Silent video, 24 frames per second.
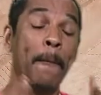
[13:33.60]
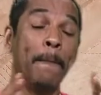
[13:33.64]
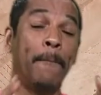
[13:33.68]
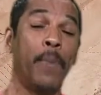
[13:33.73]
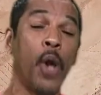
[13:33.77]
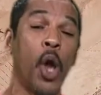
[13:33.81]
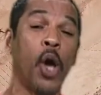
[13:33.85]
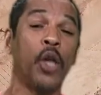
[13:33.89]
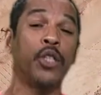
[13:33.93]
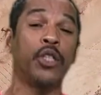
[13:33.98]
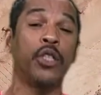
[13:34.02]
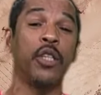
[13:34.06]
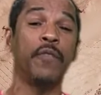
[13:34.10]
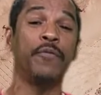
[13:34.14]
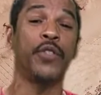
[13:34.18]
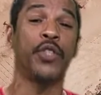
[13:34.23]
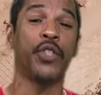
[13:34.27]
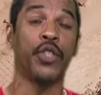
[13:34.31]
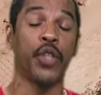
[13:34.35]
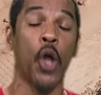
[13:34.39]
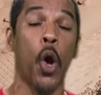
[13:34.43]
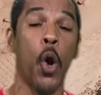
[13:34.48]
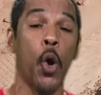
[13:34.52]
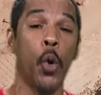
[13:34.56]
blocks of
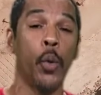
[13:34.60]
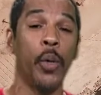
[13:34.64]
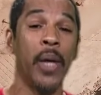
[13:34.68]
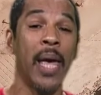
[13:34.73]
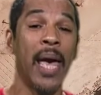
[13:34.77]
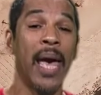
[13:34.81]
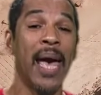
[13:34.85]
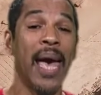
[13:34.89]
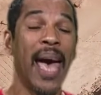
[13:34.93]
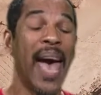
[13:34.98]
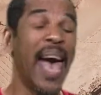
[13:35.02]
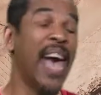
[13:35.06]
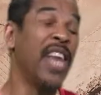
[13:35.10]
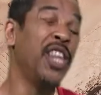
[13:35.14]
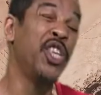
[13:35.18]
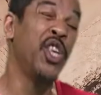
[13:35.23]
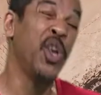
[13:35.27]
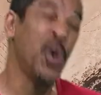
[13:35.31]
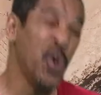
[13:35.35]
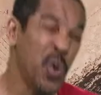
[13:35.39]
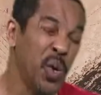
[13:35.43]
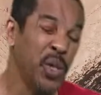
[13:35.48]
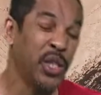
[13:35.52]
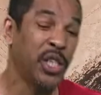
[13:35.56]
stone, and
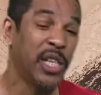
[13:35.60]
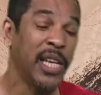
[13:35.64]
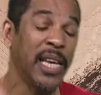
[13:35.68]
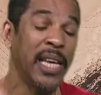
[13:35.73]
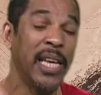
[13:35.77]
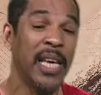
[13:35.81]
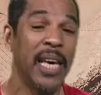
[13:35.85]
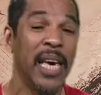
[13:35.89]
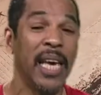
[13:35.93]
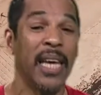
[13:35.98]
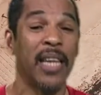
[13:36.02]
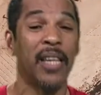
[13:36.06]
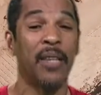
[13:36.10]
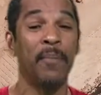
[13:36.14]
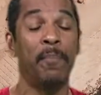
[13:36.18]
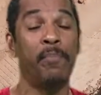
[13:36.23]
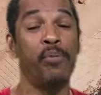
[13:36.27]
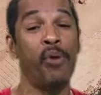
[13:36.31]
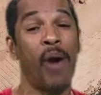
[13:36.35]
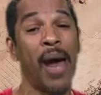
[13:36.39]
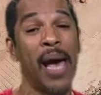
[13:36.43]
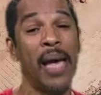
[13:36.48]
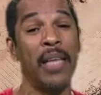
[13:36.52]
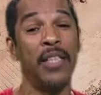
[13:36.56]
usually it
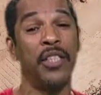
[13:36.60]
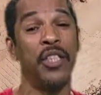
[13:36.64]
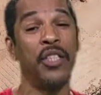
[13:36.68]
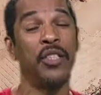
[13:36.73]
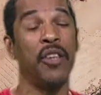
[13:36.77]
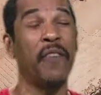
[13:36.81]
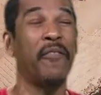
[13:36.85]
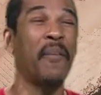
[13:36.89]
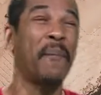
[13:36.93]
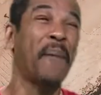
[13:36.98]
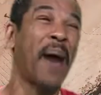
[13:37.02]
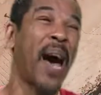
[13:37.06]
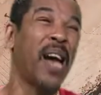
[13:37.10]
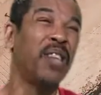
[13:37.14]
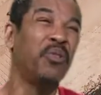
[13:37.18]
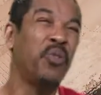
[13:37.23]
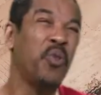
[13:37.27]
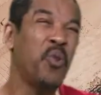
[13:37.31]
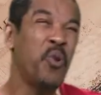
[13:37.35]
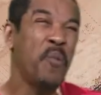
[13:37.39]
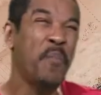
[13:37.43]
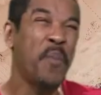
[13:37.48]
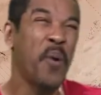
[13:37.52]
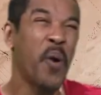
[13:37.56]
comprises of about
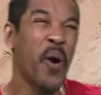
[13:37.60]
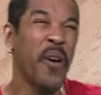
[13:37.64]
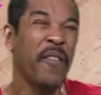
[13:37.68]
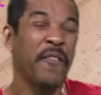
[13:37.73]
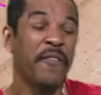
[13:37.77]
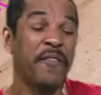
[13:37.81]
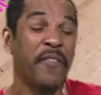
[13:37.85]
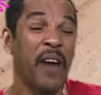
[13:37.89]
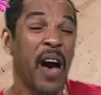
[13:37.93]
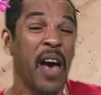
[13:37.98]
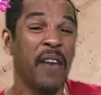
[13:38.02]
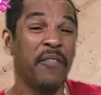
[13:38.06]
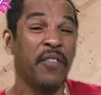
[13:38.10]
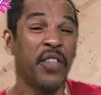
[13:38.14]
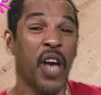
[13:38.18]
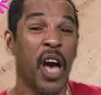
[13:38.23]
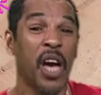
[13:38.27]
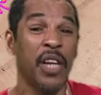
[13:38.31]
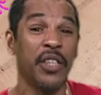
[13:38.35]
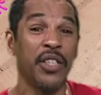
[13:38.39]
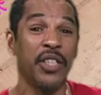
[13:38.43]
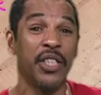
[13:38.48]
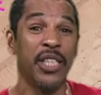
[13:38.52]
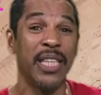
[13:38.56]
2.5
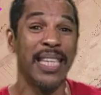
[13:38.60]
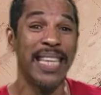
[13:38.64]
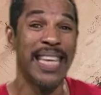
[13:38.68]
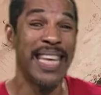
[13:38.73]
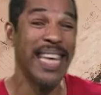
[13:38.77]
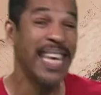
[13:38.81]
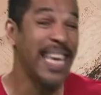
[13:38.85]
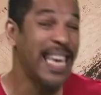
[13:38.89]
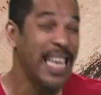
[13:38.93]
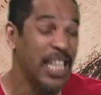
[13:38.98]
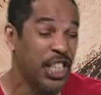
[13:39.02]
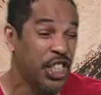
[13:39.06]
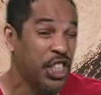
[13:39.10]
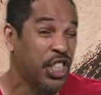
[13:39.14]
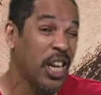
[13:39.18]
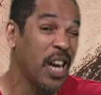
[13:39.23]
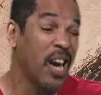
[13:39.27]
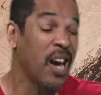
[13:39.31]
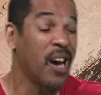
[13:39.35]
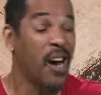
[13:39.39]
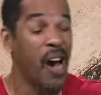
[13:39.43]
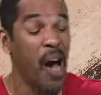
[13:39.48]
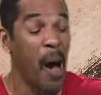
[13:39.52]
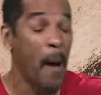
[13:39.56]
tons each,
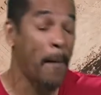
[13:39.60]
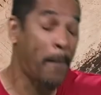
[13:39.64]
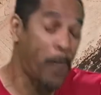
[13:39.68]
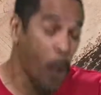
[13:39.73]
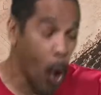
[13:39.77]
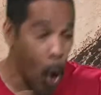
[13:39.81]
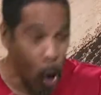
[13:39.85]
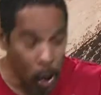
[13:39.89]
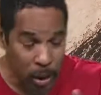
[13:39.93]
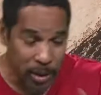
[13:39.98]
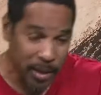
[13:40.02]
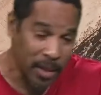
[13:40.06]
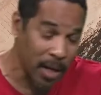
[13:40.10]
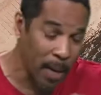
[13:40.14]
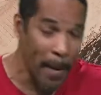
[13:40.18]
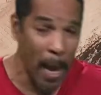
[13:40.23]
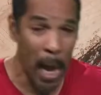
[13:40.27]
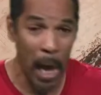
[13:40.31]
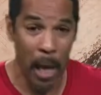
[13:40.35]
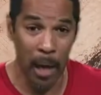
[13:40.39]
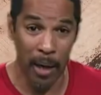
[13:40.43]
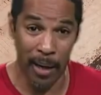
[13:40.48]
approximately.